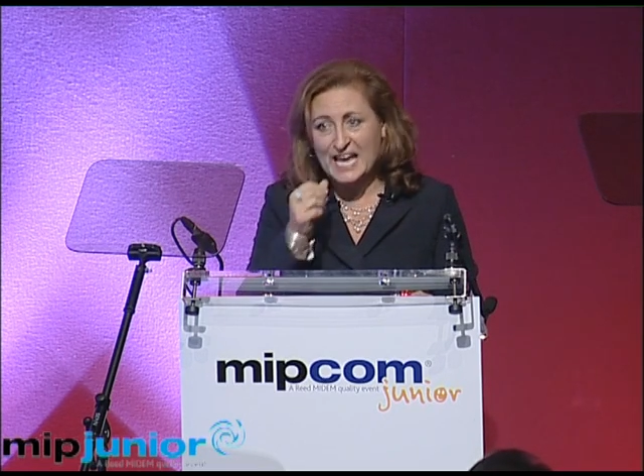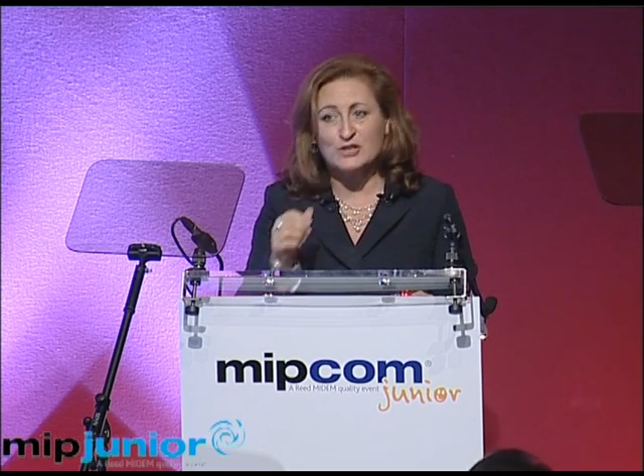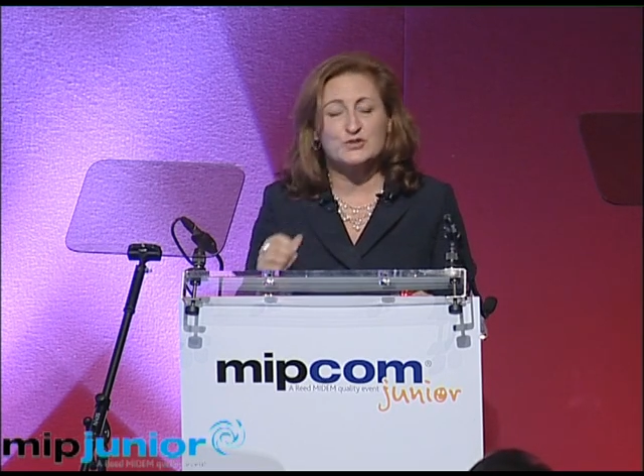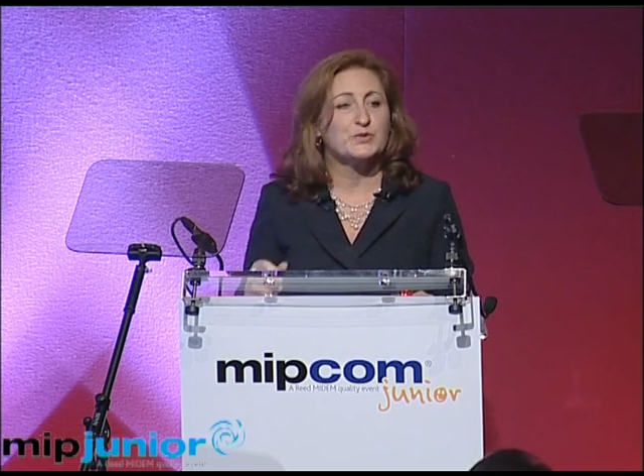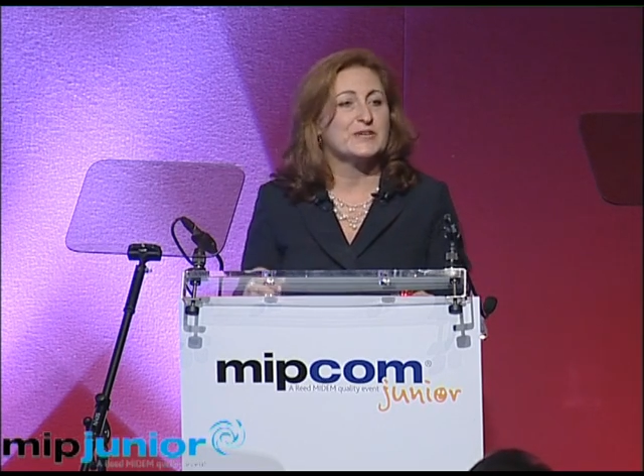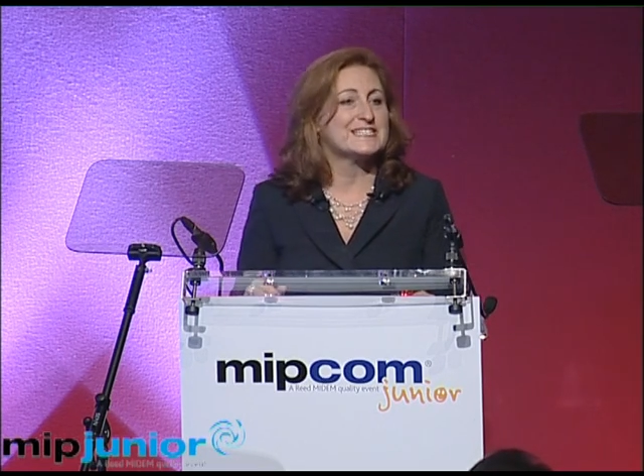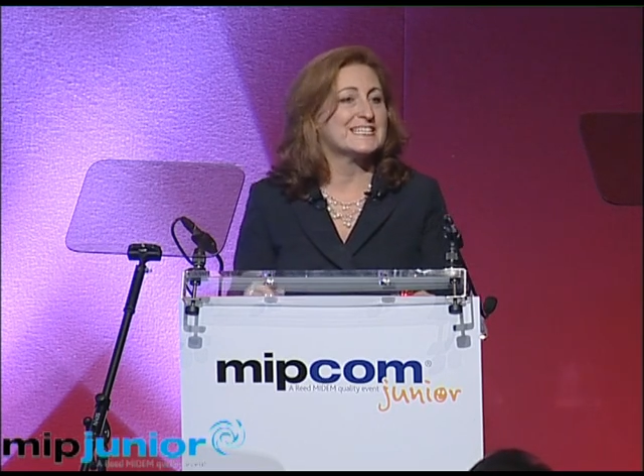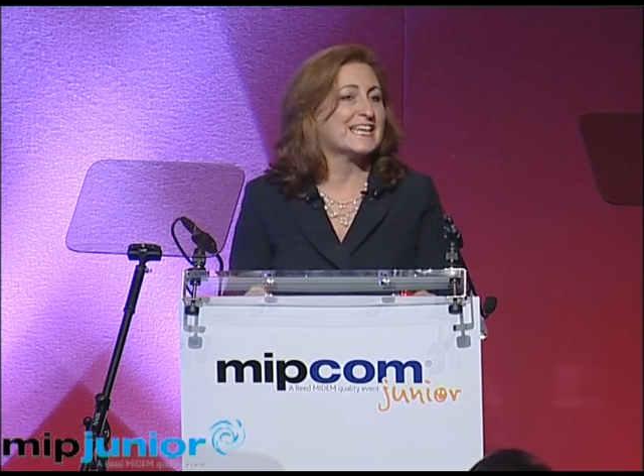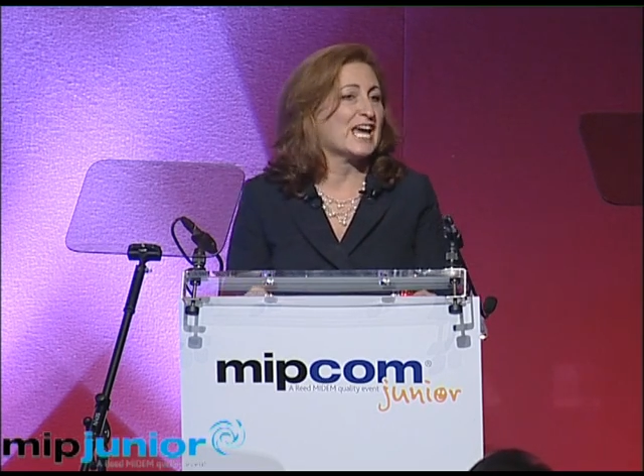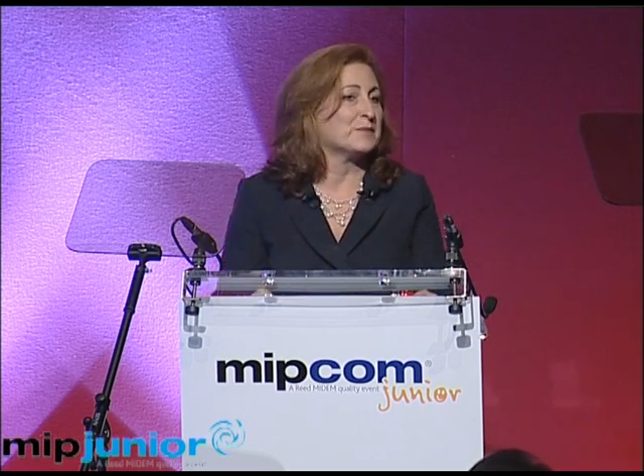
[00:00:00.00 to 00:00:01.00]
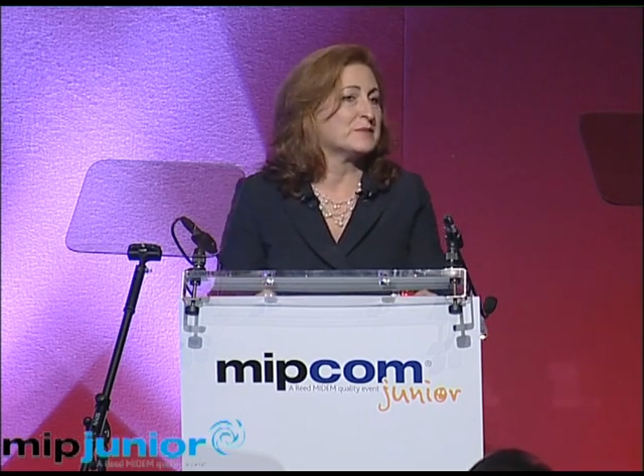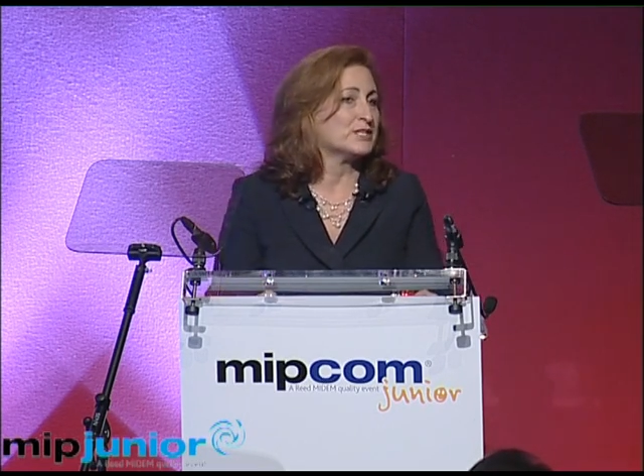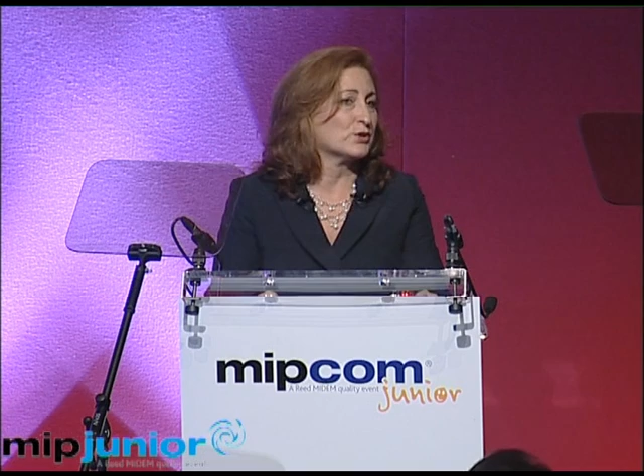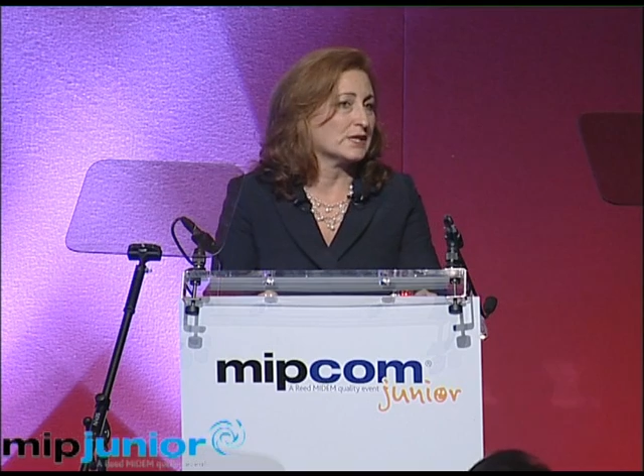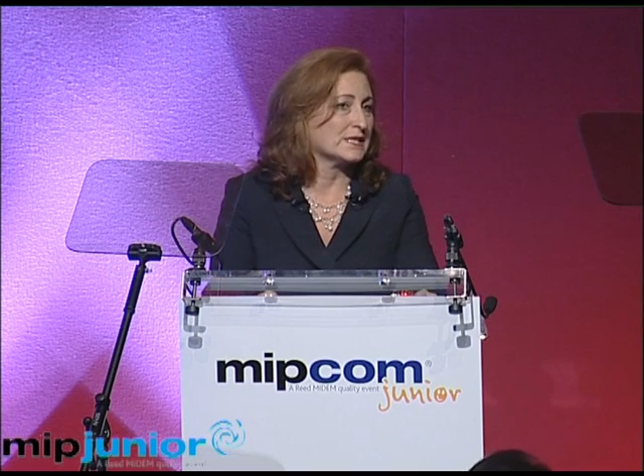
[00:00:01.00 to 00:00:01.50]
altruistic and
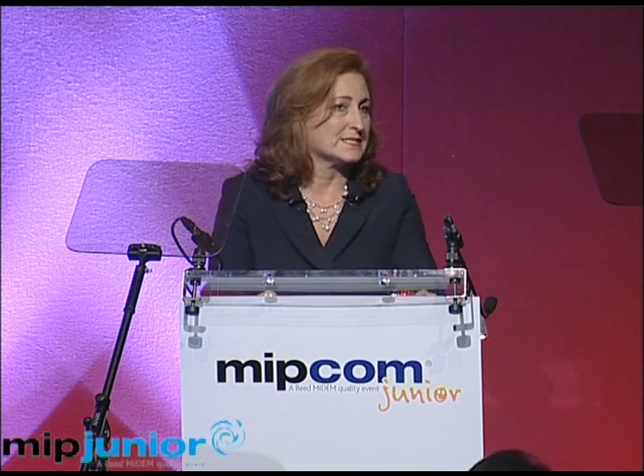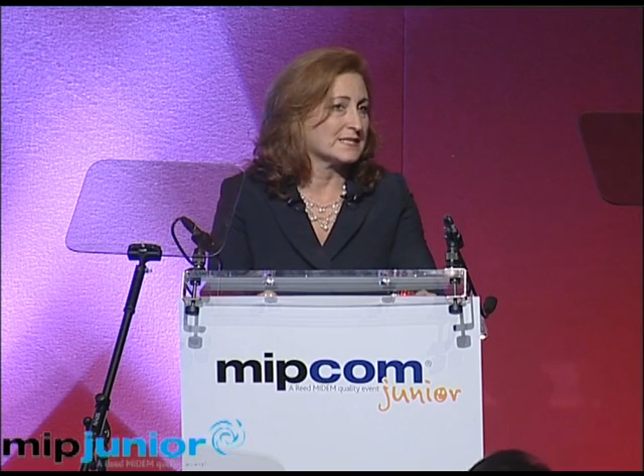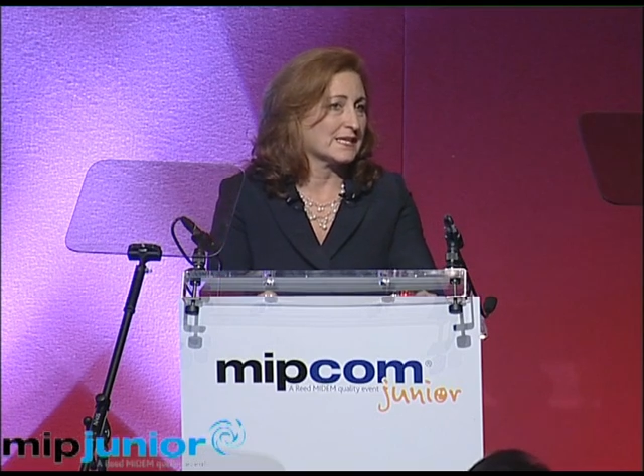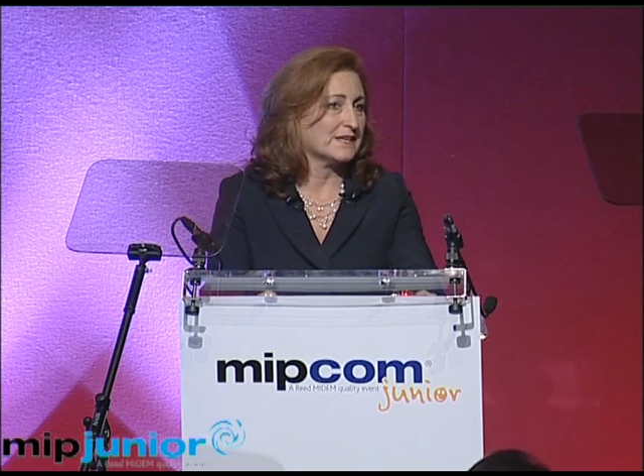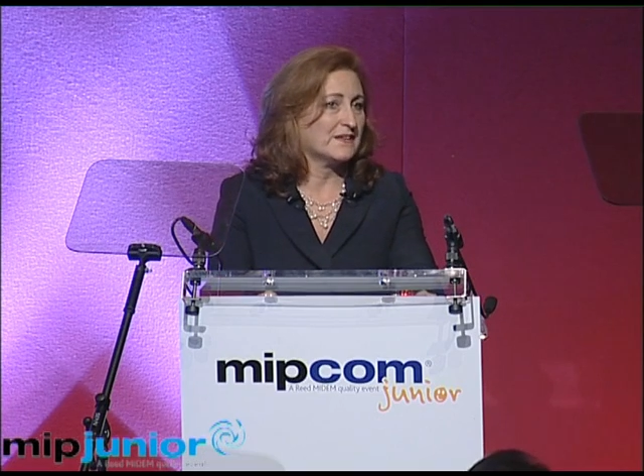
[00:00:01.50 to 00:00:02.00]
materialistic.